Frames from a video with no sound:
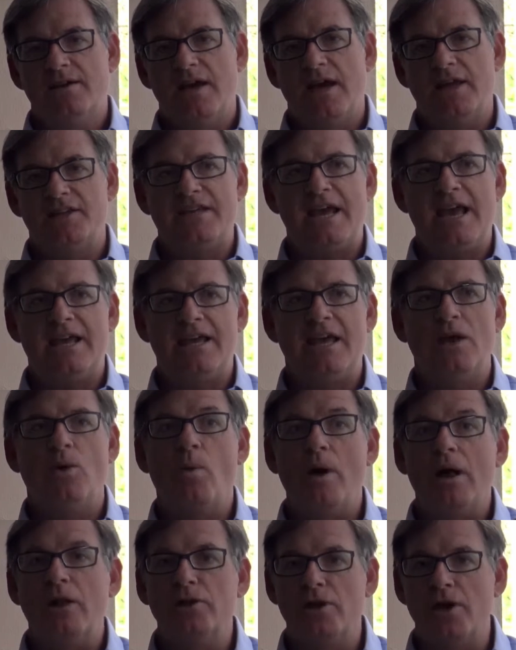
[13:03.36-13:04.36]
attacking
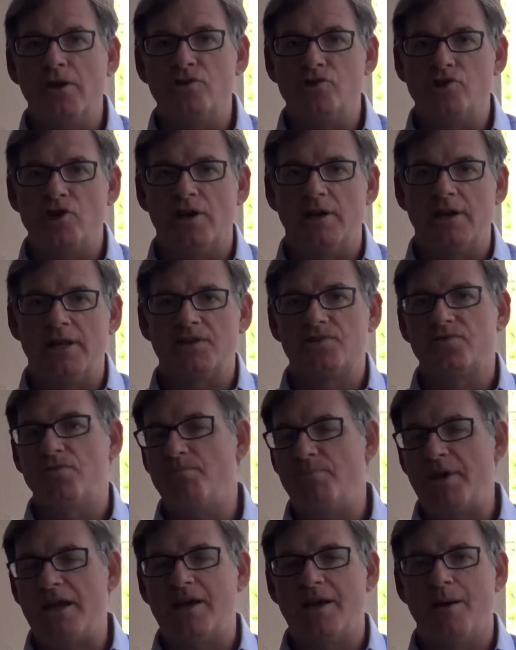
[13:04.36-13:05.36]
well-known journalists
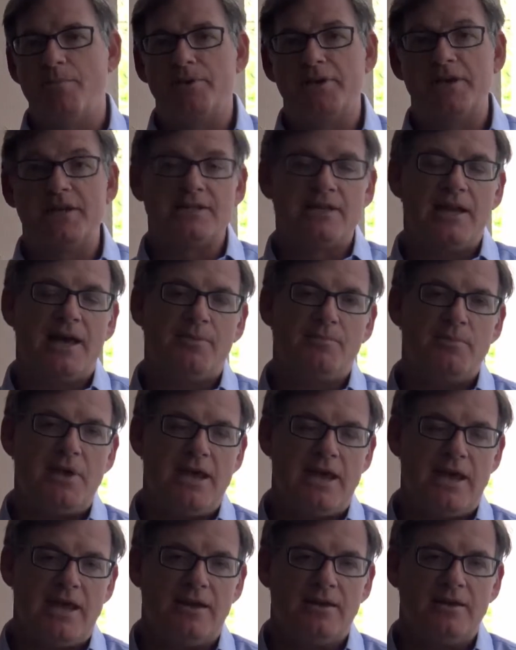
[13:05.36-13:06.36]
from big companies like
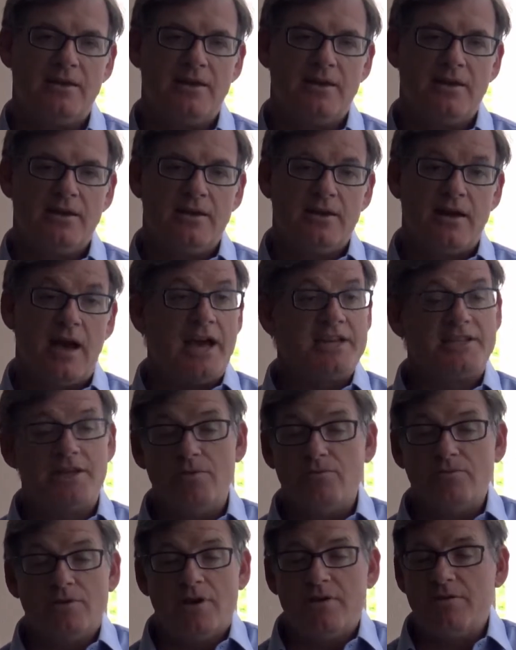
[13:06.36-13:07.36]
me. I
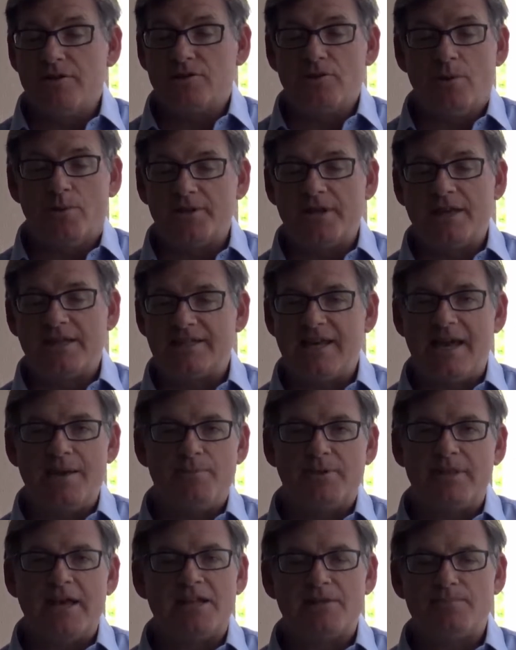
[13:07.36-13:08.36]
don't know, it's not what they're saying,
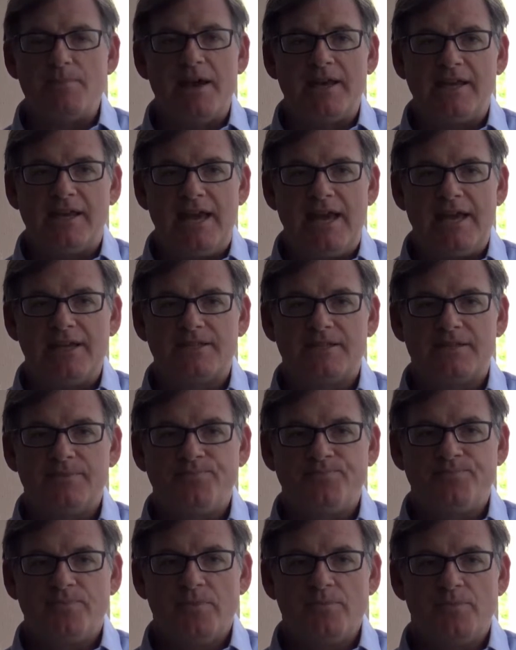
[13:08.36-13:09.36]
but that's my guess.
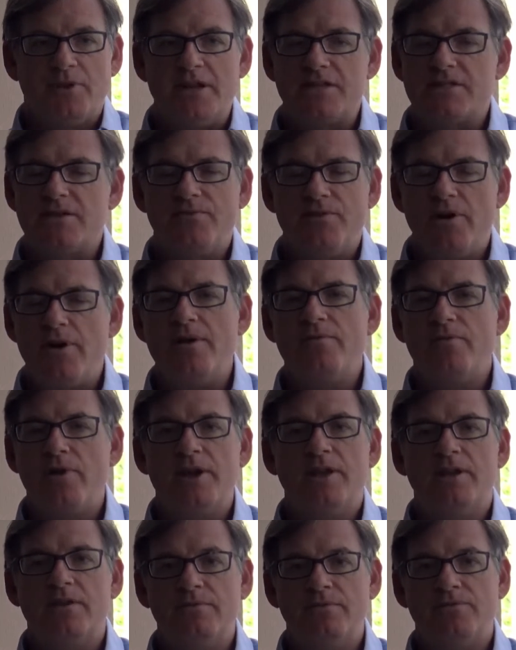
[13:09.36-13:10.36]
But it's a very,
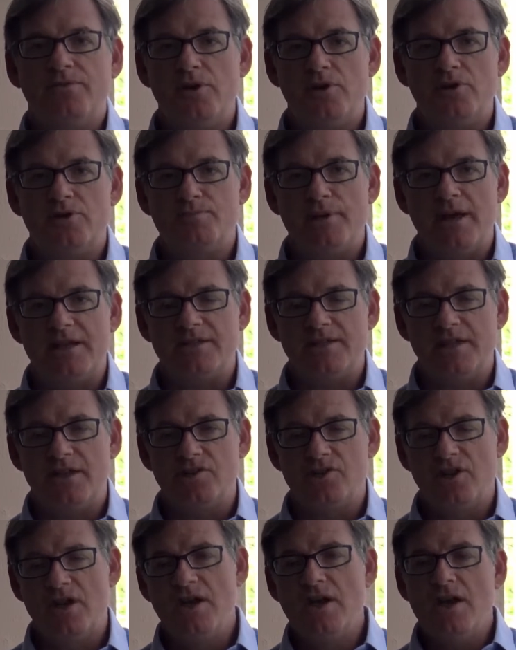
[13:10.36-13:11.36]
very confused
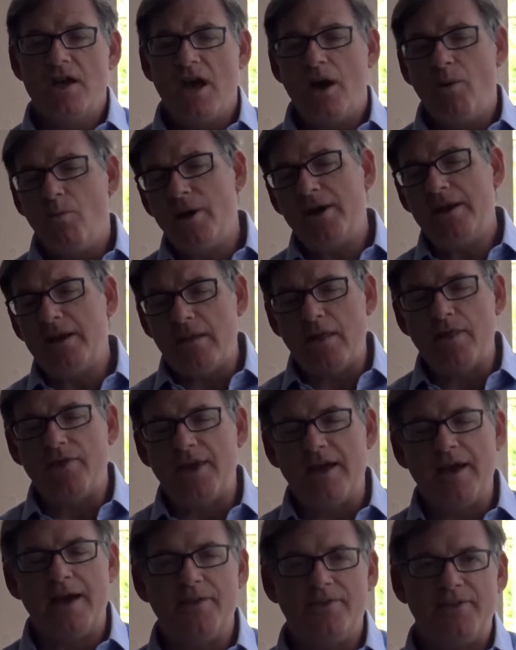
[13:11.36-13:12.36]
message. And one other
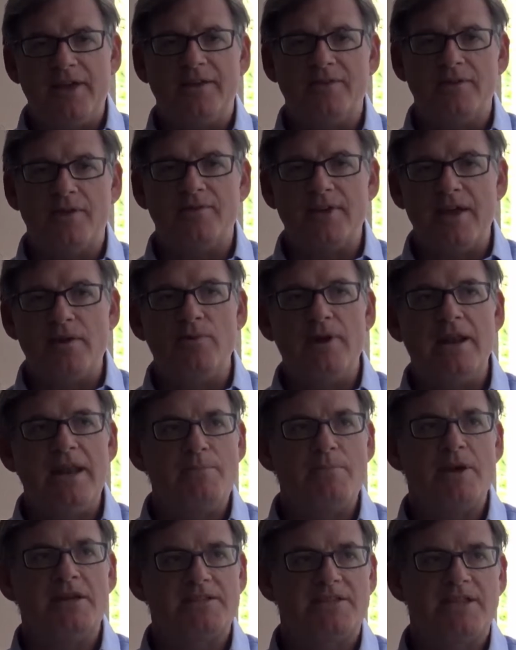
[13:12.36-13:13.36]
thing I think that they
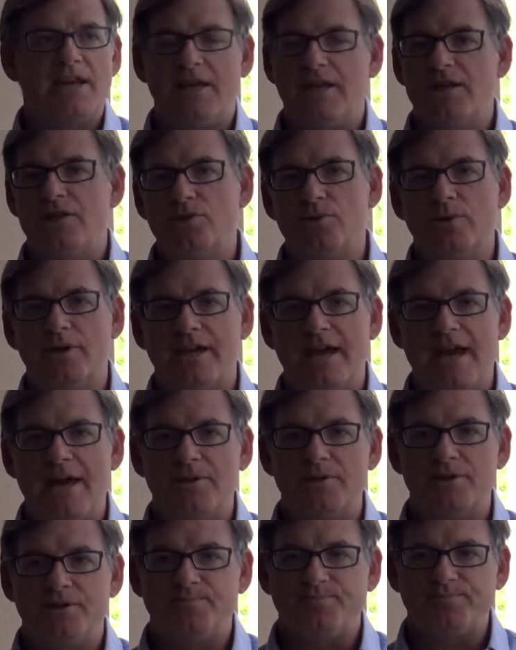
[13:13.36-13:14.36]
really must take into
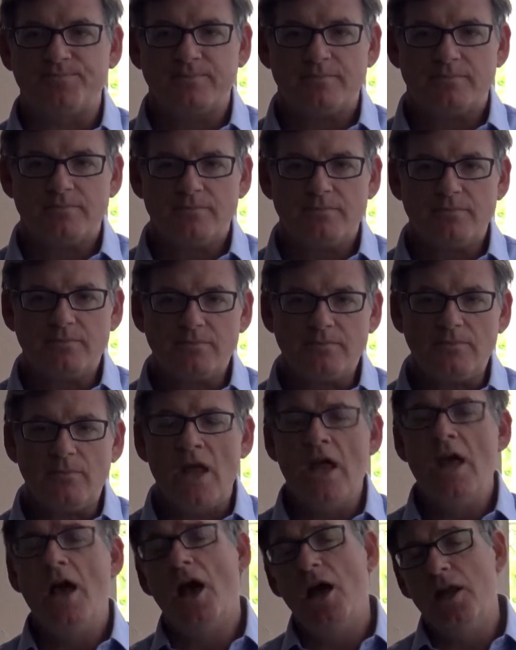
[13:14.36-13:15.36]
account.
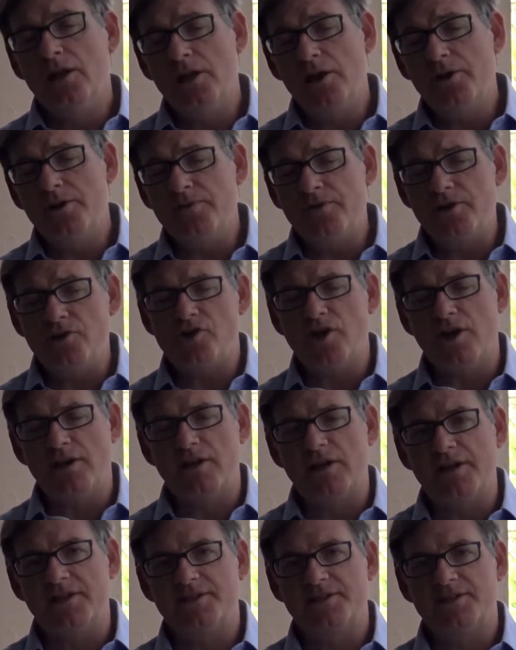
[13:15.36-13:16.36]
A lot of the
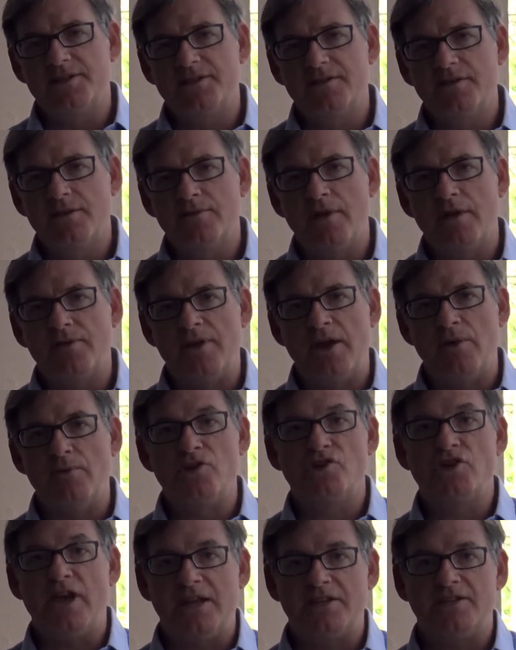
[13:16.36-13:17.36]
journalists that they're
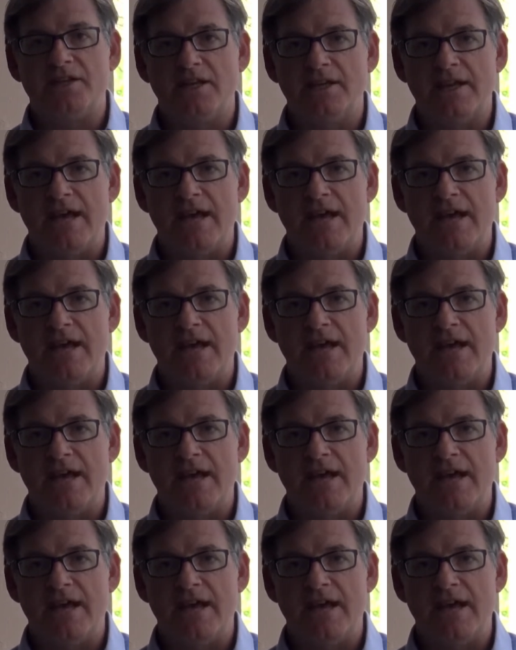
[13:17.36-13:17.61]
rejecting